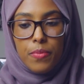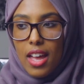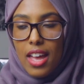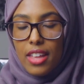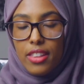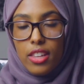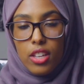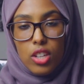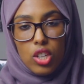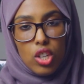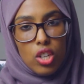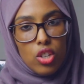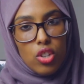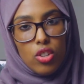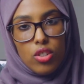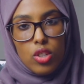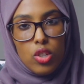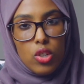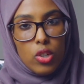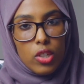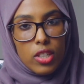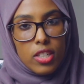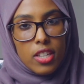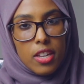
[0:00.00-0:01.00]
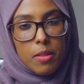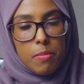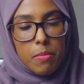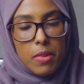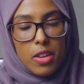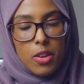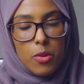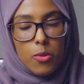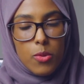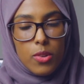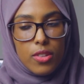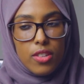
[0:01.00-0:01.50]
And then she just looked at
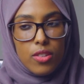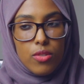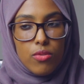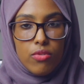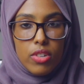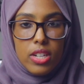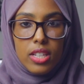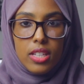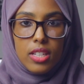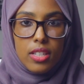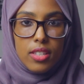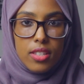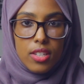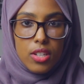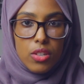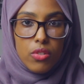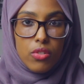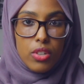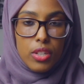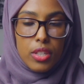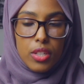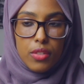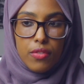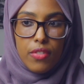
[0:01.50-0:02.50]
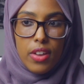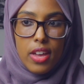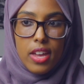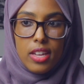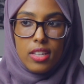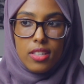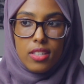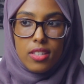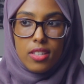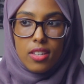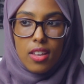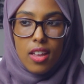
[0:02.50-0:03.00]
me with this really serious
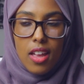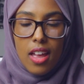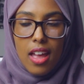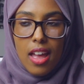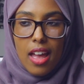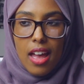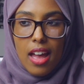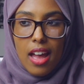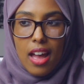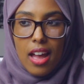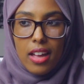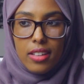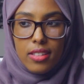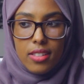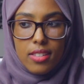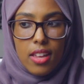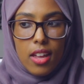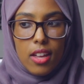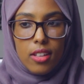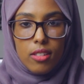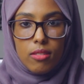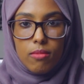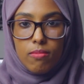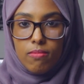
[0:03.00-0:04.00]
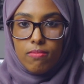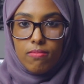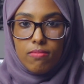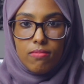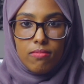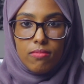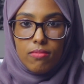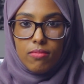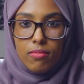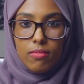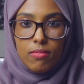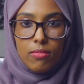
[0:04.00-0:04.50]
face and said,
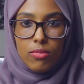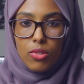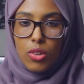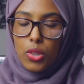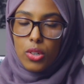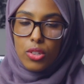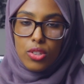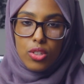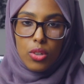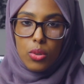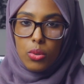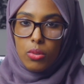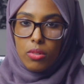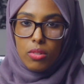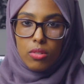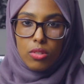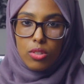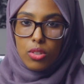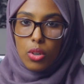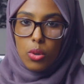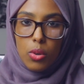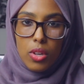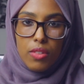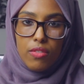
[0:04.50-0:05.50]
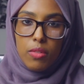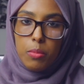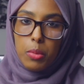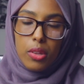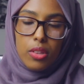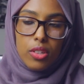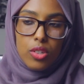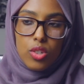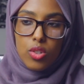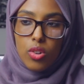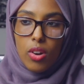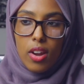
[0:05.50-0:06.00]
Rhoda, don't even
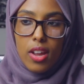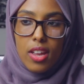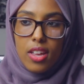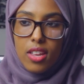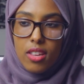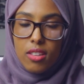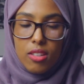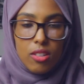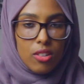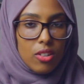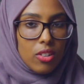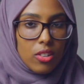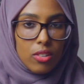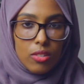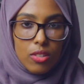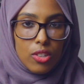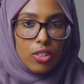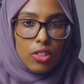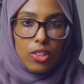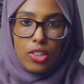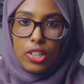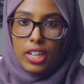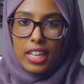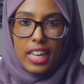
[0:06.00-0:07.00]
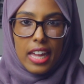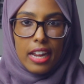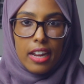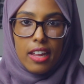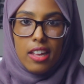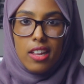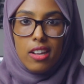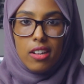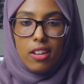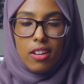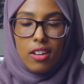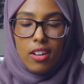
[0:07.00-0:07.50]
bother trying. You're not gonna get
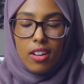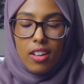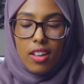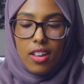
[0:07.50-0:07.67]
in.